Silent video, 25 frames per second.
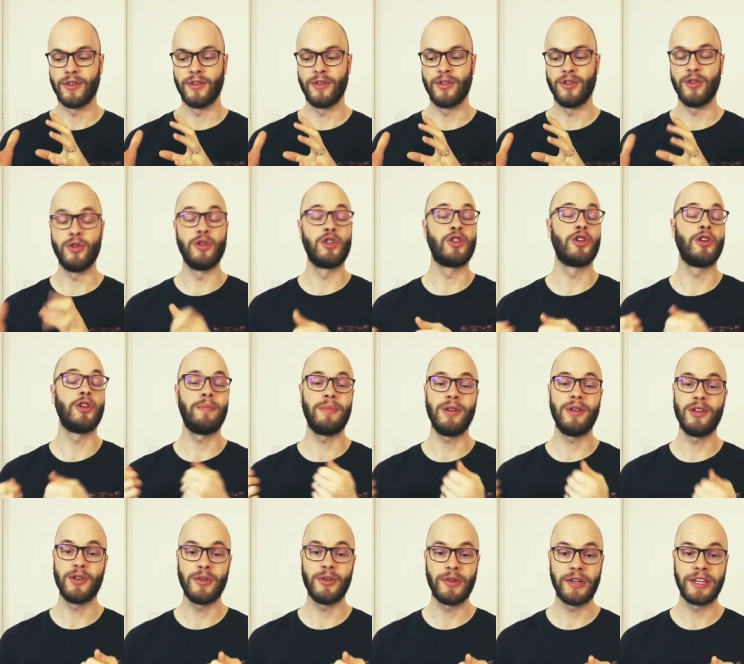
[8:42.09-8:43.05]
you should be
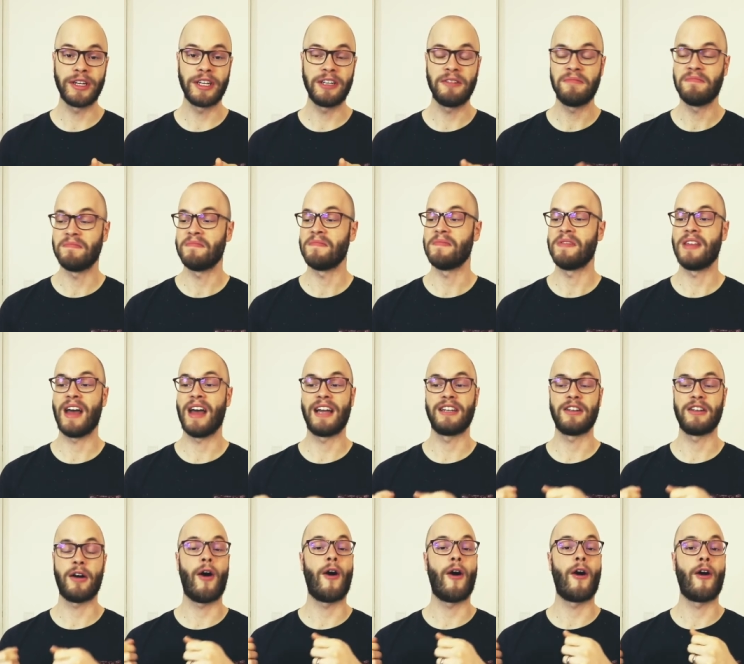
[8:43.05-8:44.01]
doing
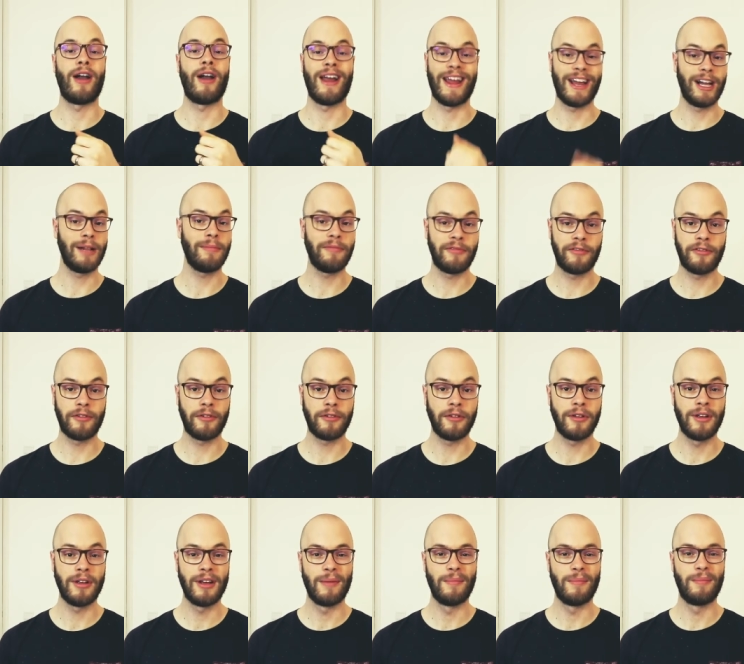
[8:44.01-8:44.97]
that are
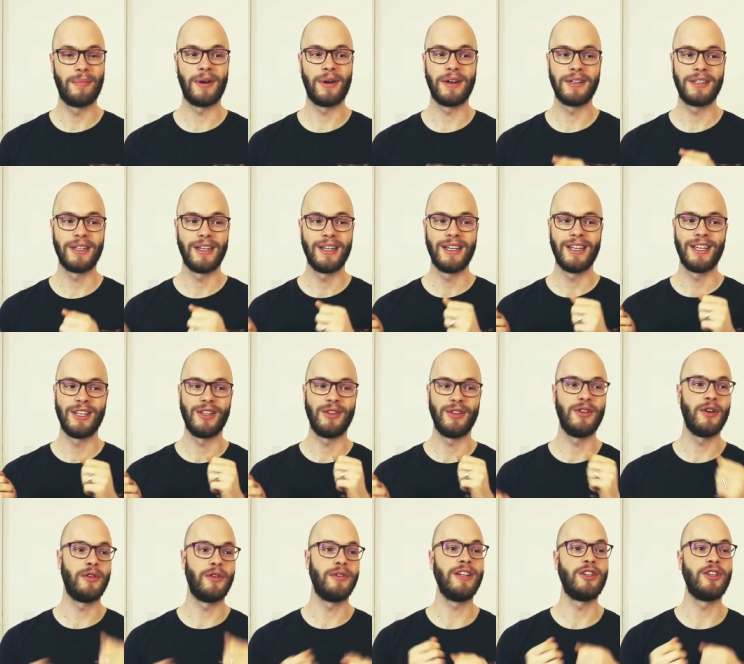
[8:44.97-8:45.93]
helpful, but you
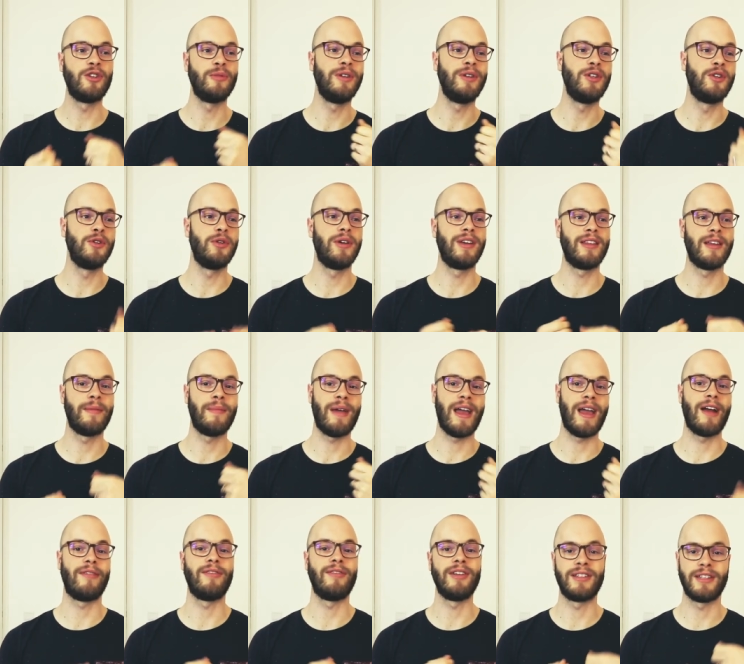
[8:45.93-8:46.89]
don't need to be doing them
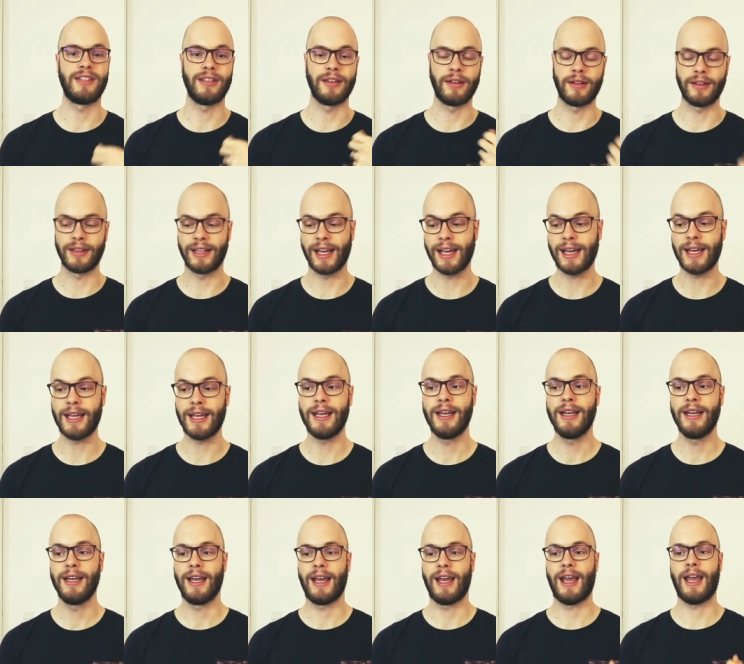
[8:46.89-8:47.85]
every single
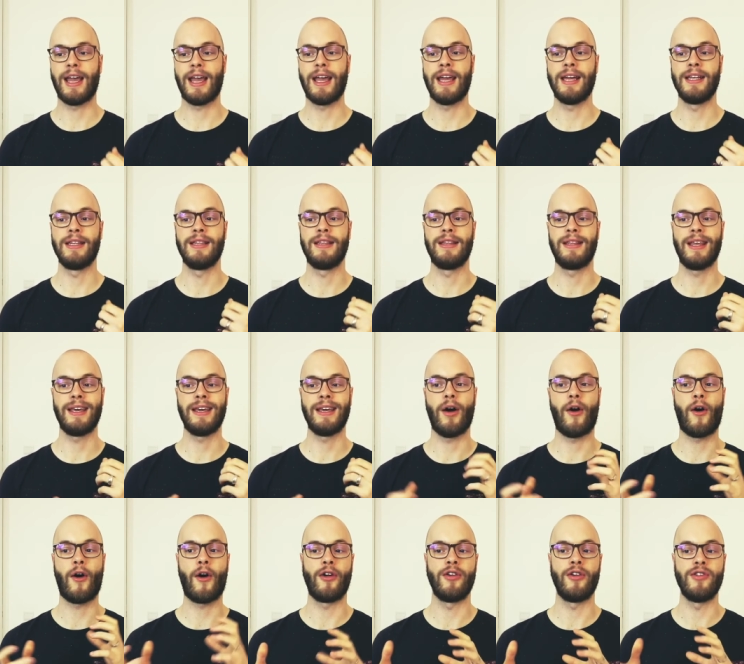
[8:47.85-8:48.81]
day and they
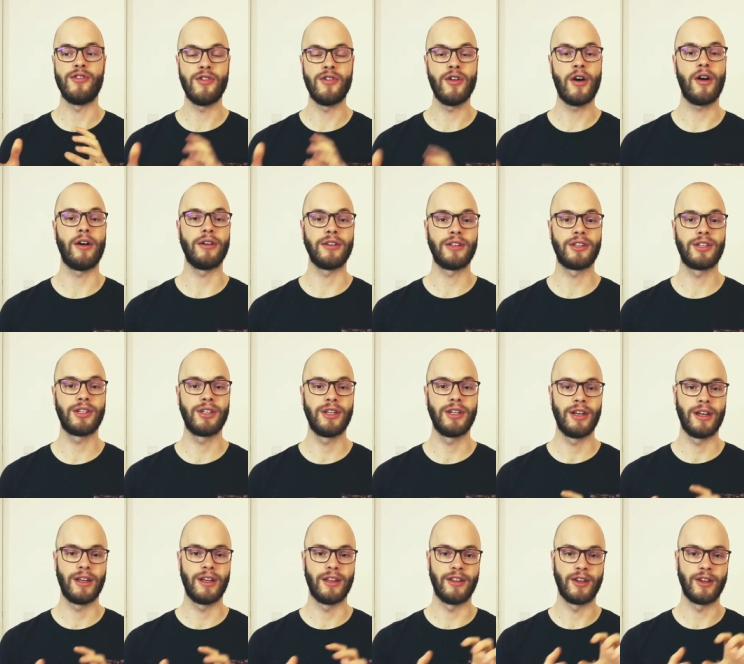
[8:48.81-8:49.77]
are not
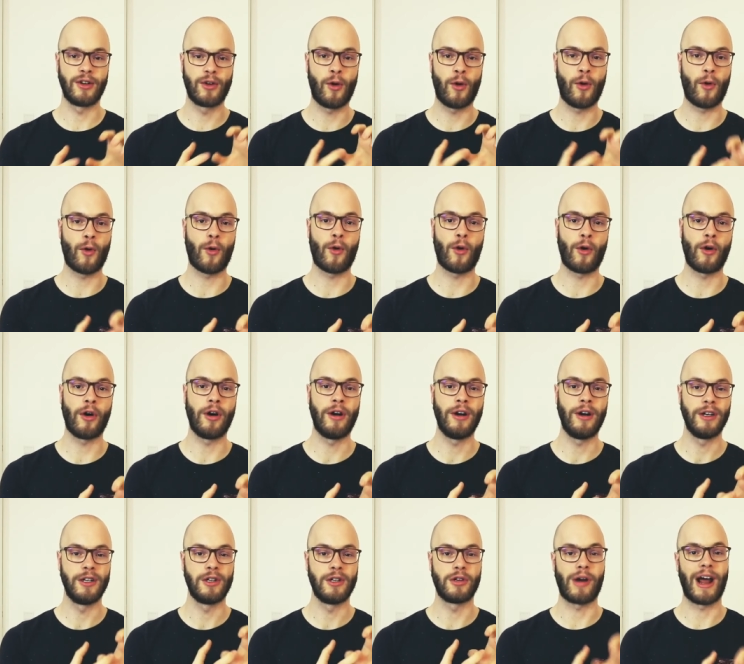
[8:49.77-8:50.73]
the
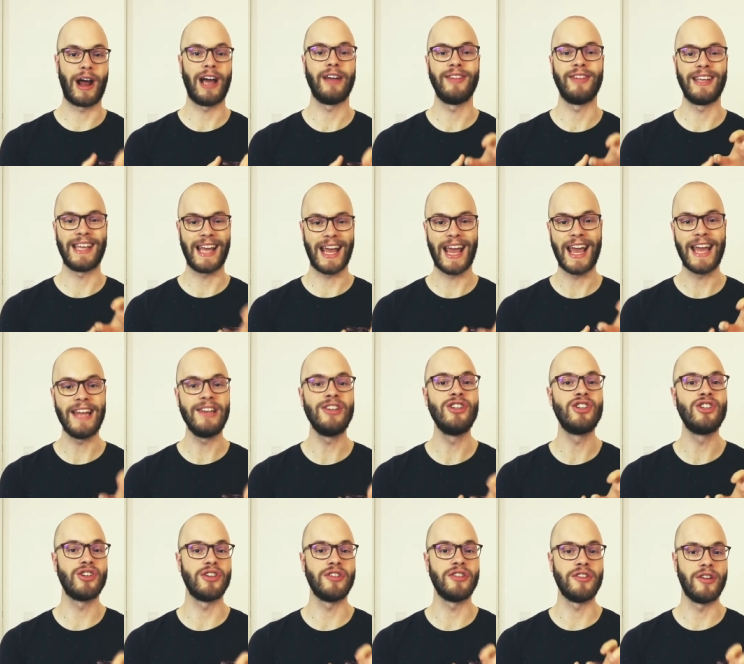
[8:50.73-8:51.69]
core driving
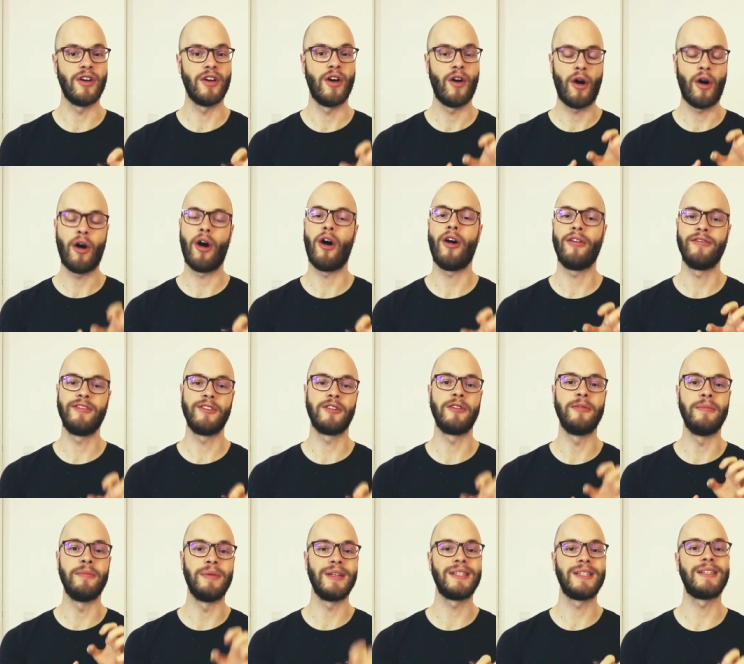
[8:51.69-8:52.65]
engine of your
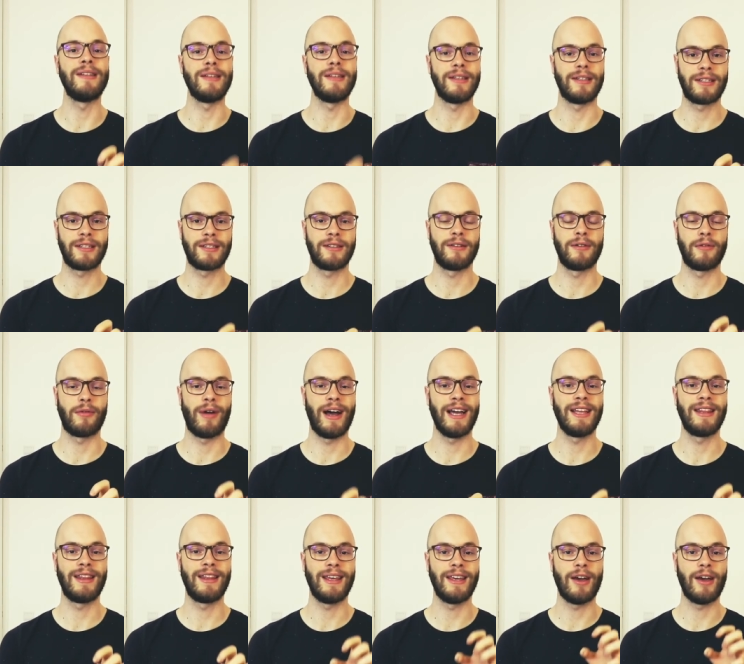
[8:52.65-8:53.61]
business,
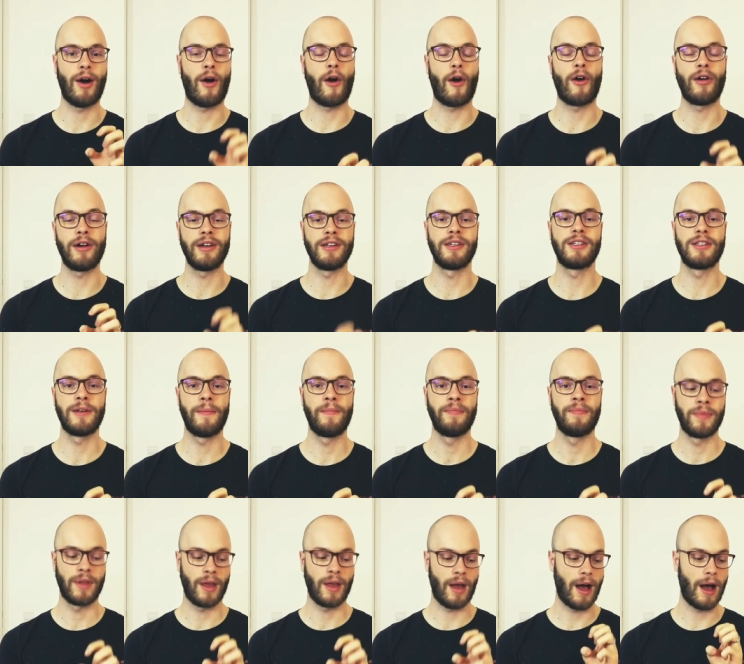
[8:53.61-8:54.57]
right? They aren't
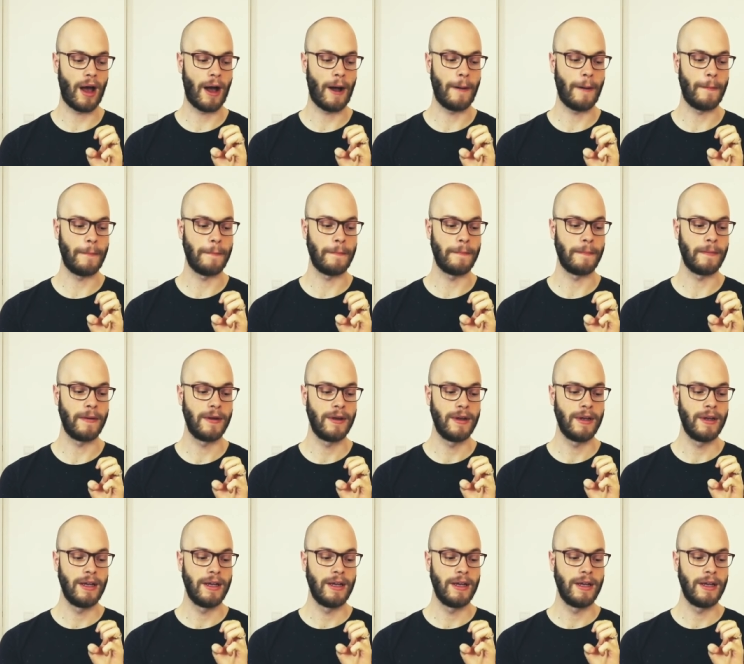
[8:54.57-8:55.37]
um,